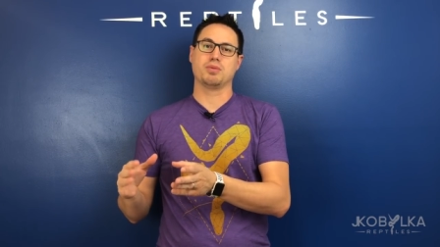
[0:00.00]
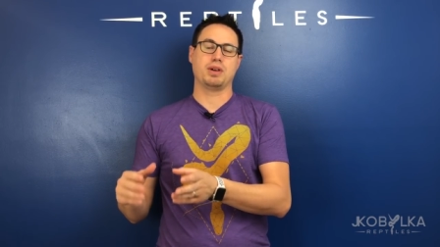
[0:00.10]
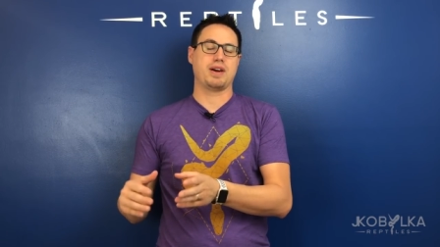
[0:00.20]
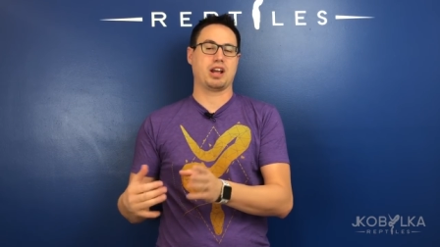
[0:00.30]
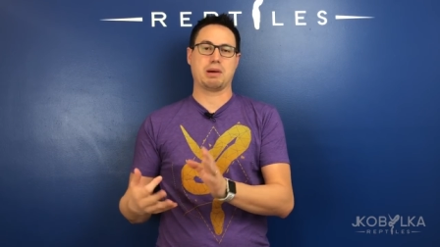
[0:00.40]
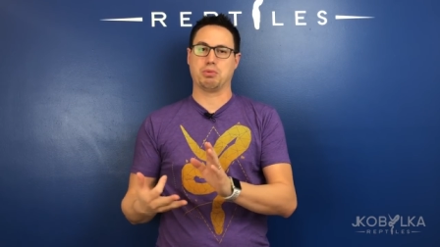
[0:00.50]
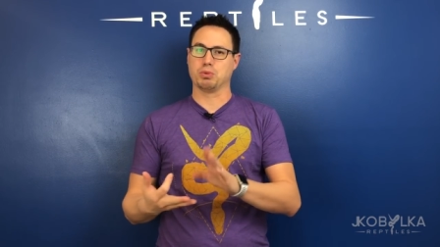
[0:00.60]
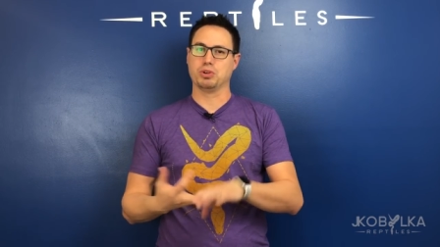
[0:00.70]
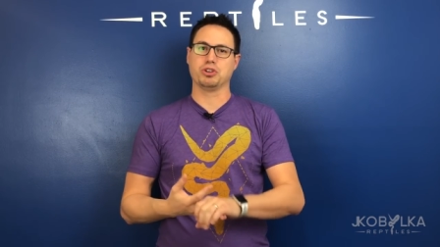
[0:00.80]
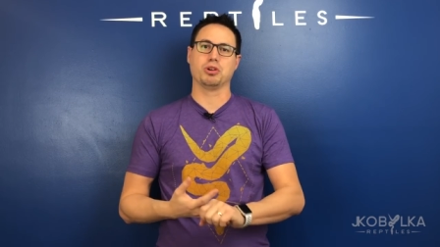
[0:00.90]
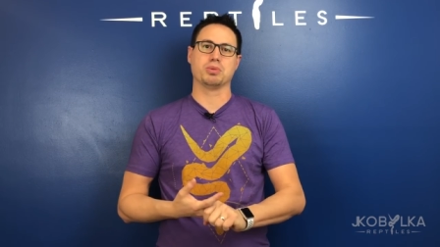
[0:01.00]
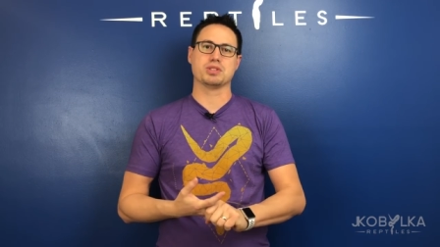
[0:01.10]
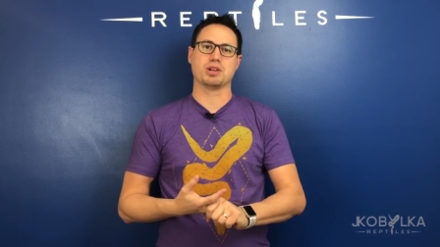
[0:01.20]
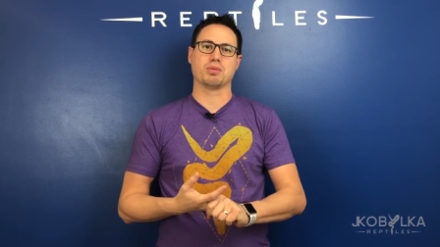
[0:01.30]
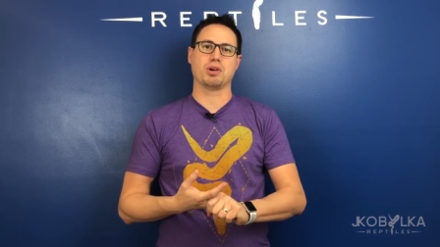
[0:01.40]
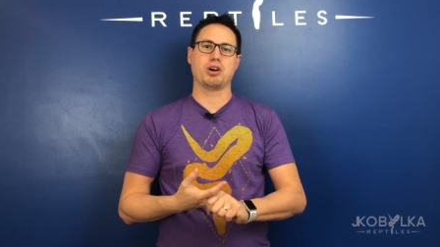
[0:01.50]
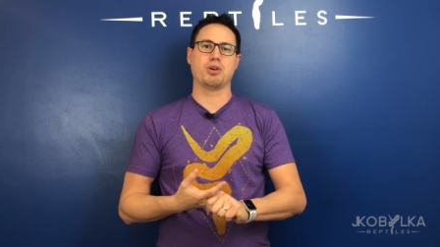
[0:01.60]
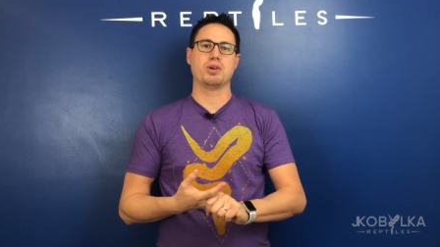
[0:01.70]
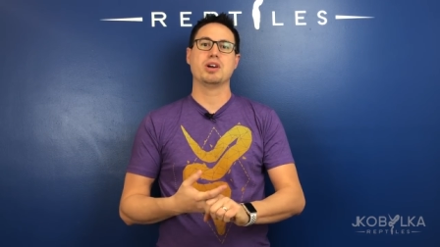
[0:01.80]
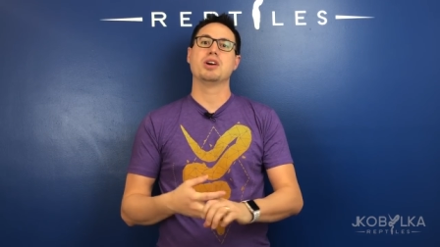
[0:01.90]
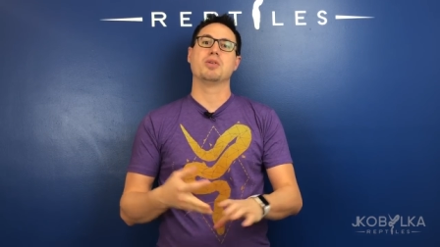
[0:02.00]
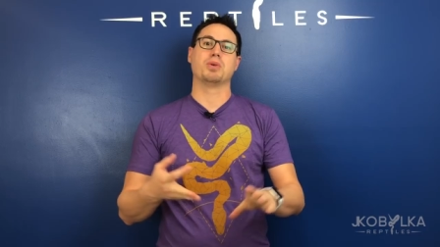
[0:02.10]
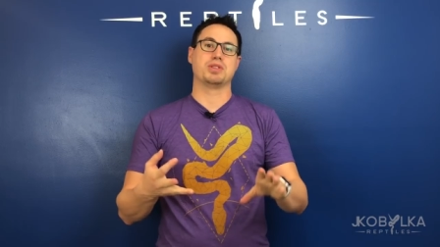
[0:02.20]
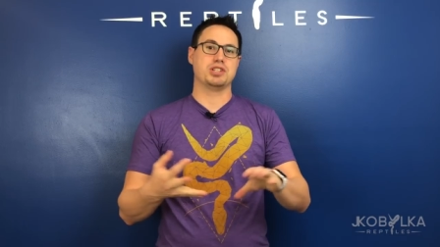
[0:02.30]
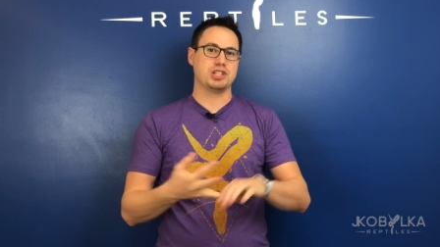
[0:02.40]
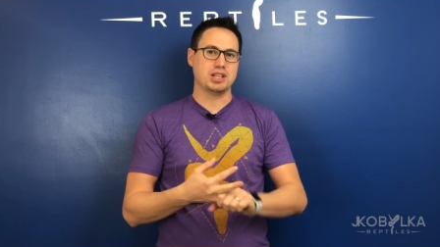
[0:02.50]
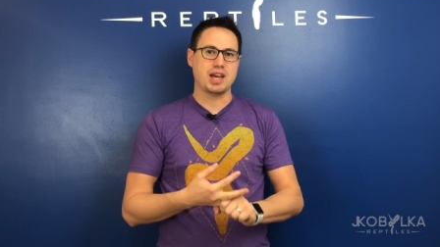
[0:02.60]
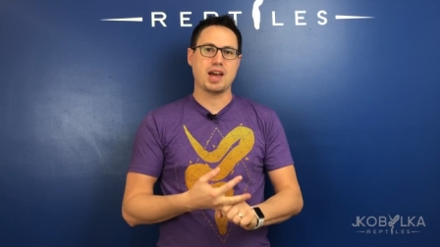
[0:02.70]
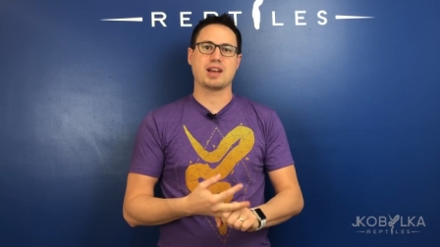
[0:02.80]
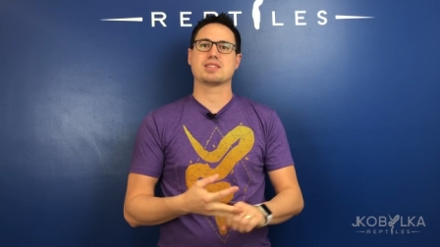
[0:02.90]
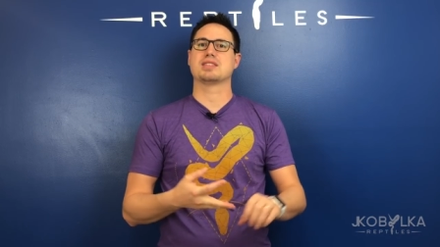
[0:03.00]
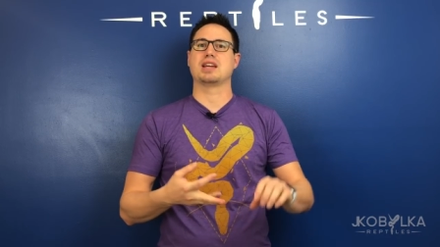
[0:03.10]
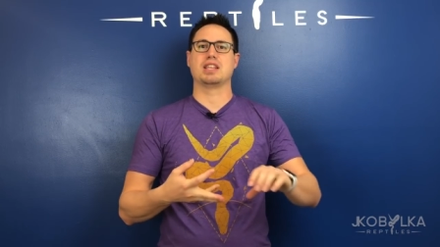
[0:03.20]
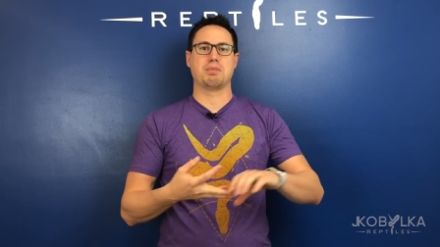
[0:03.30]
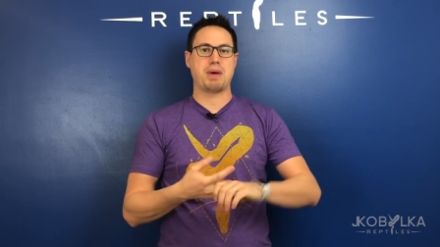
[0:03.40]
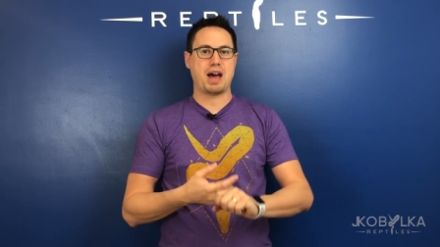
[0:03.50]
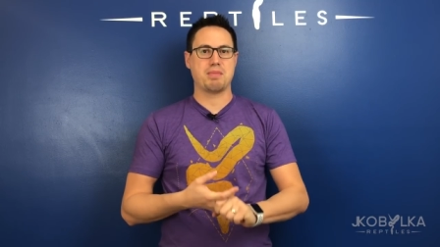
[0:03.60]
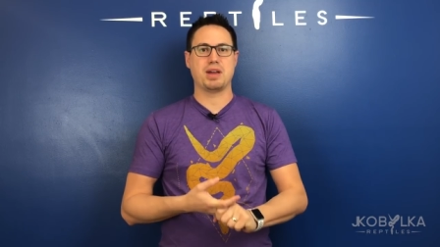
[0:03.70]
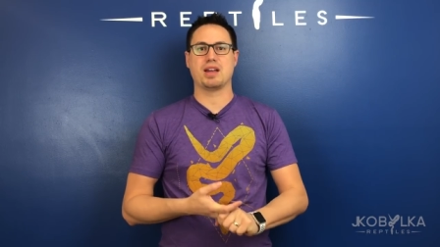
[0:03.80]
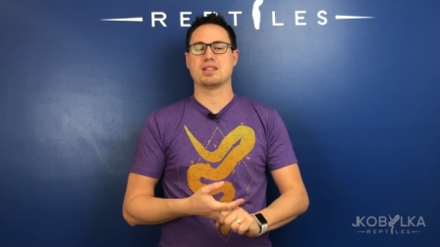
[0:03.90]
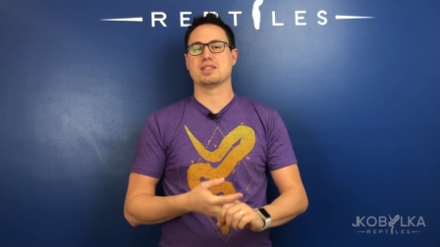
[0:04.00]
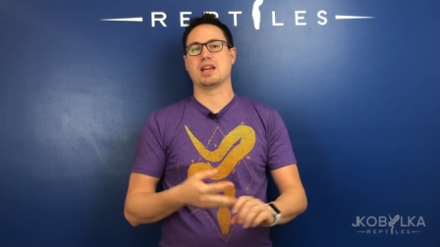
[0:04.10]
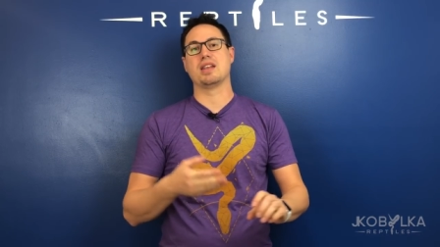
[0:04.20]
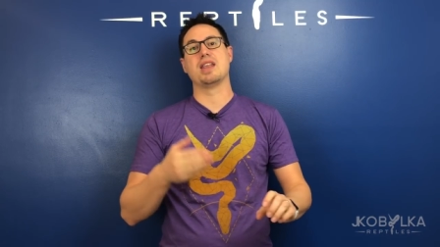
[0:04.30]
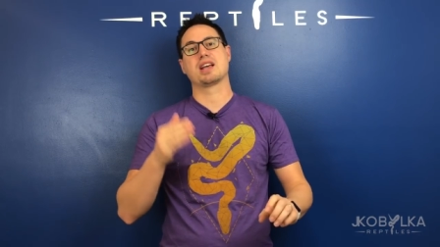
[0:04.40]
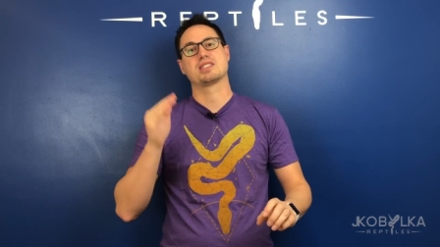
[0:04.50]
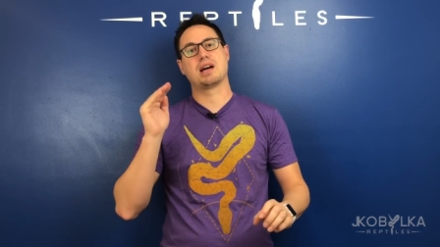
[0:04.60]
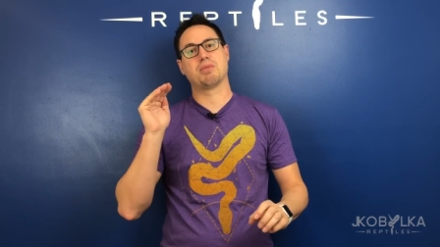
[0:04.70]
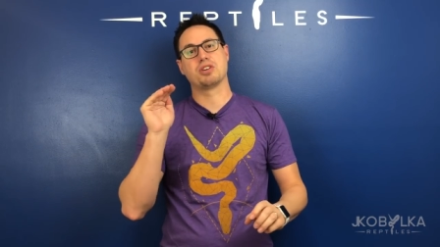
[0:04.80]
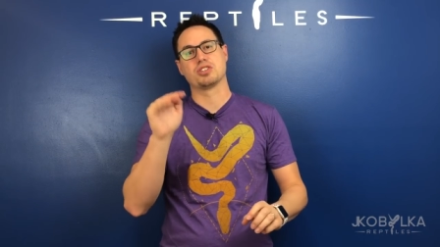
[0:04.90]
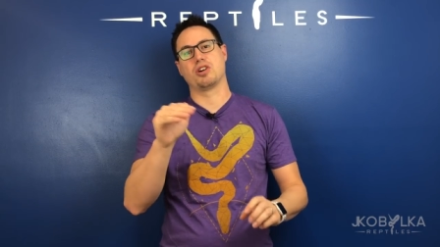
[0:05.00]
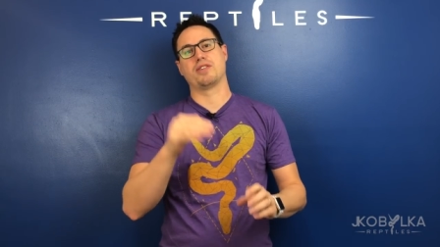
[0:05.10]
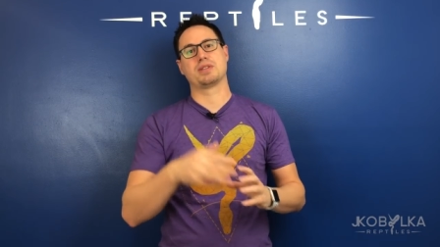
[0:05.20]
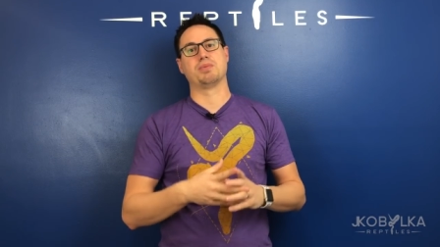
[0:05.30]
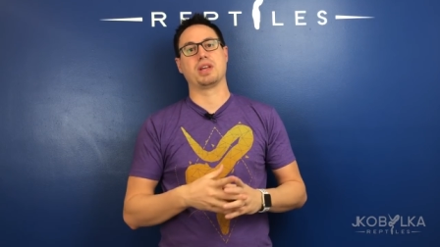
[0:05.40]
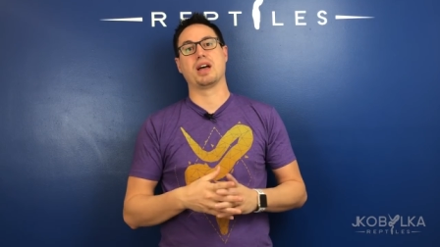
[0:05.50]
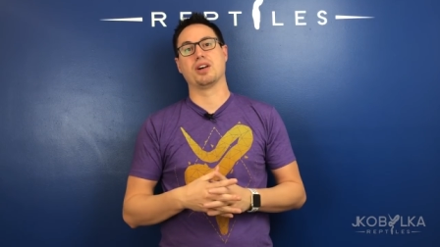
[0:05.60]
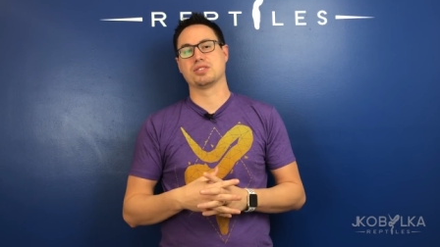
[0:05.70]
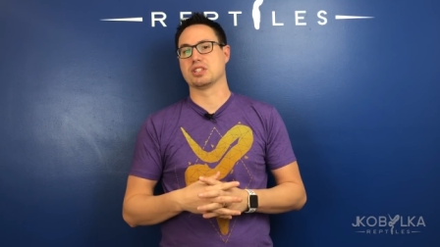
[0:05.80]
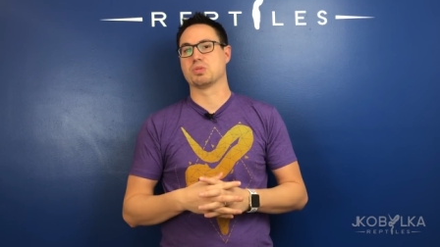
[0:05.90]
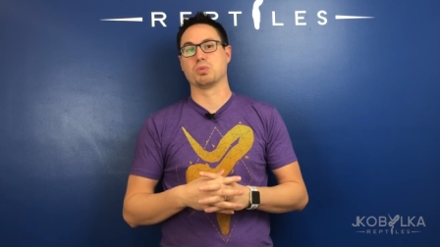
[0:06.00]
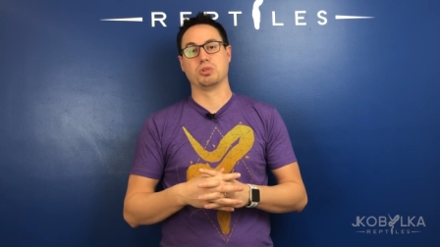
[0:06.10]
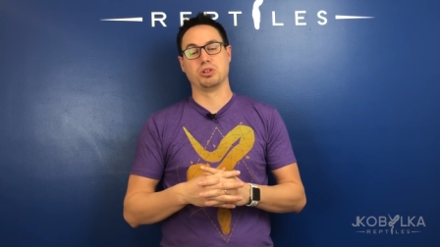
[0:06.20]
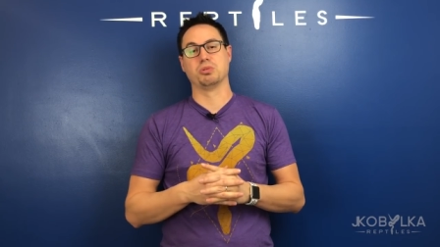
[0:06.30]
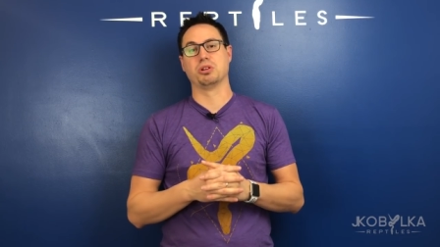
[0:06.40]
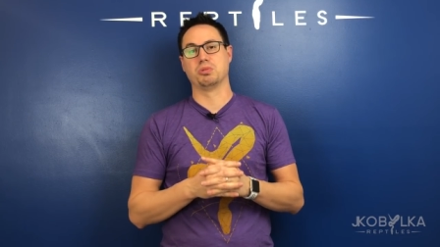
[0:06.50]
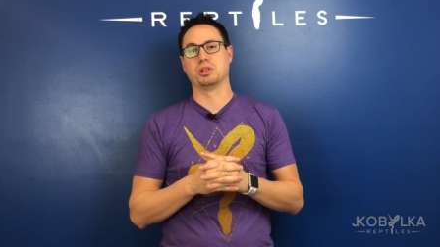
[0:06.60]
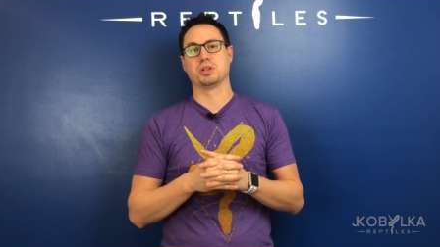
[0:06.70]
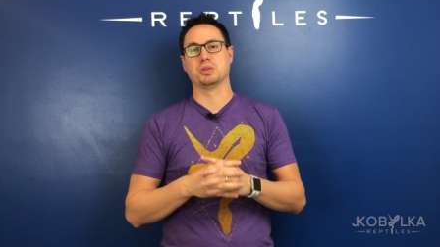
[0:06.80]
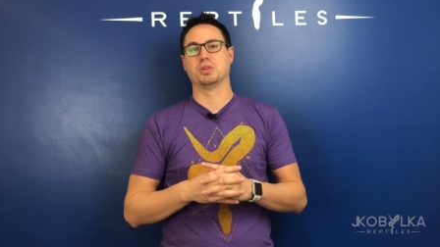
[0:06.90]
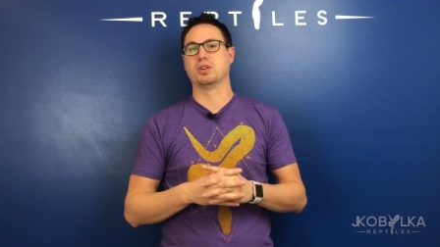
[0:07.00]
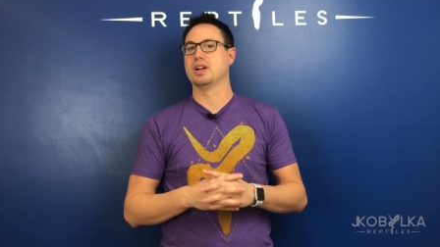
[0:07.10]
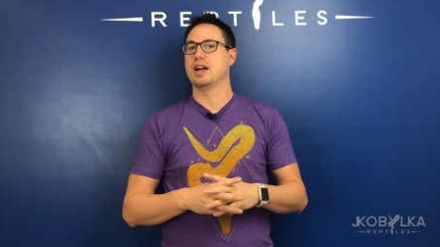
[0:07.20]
We had a couple really good ones in a row with the Gene X and the Batmans, and next time we're going to show off something else that's really, really, really cool.